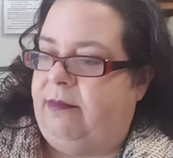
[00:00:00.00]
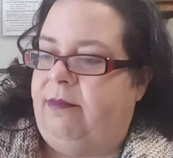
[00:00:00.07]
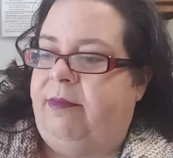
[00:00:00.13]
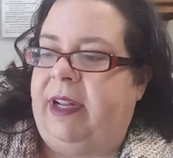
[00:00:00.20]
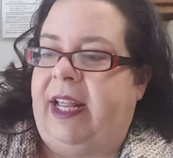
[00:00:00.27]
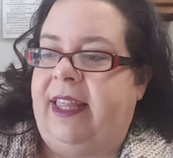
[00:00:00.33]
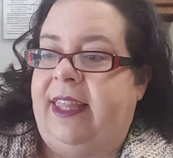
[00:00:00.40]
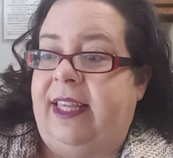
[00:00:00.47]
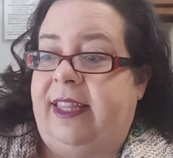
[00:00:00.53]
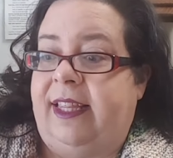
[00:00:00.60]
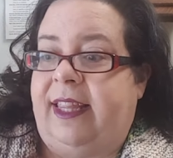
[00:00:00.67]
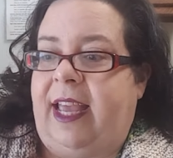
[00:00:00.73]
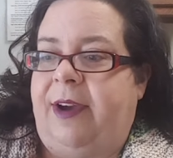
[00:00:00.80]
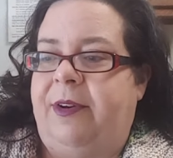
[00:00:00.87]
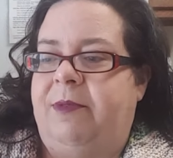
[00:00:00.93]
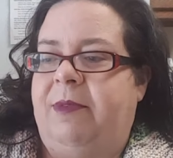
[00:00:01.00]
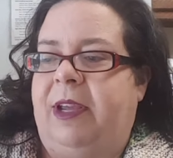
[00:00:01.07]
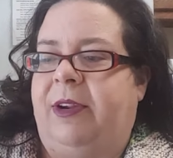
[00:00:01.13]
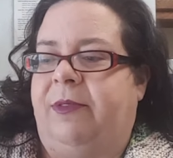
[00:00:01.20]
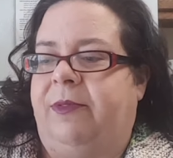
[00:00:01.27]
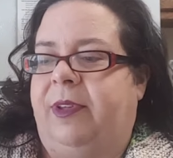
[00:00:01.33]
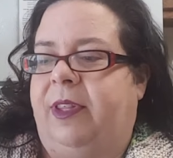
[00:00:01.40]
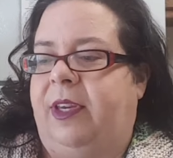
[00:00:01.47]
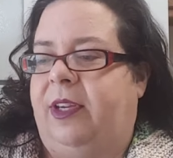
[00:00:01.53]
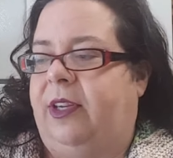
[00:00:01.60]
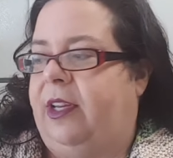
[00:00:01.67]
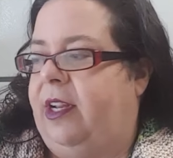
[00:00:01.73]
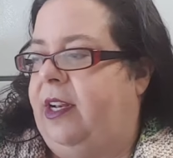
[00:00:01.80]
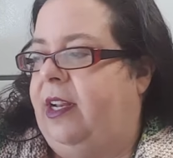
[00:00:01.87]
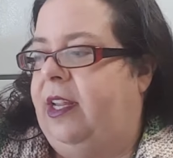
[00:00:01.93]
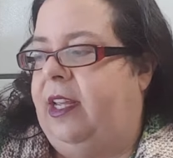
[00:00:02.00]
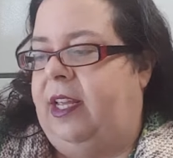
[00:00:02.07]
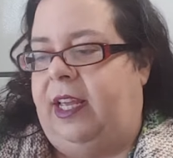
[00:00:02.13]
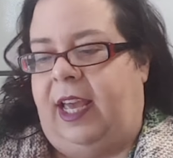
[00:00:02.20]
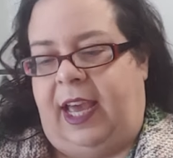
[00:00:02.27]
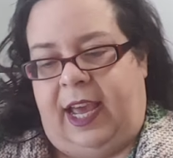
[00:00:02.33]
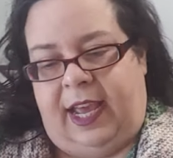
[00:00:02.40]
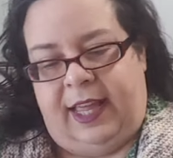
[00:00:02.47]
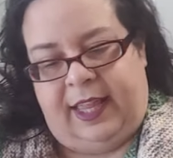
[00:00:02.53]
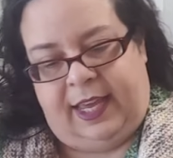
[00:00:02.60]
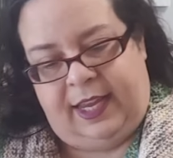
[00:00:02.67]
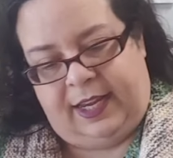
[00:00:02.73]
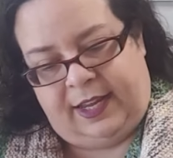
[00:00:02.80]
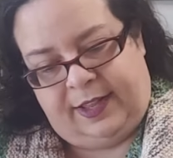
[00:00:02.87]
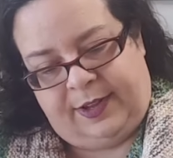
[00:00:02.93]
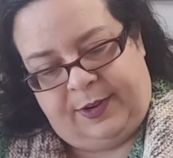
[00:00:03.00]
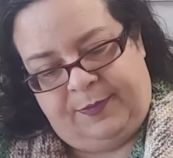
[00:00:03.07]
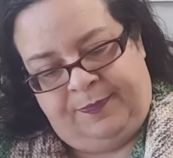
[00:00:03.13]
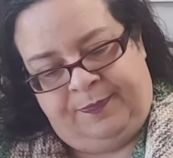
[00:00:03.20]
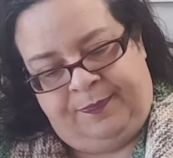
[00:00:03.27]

I think that that would make a really good highlight color.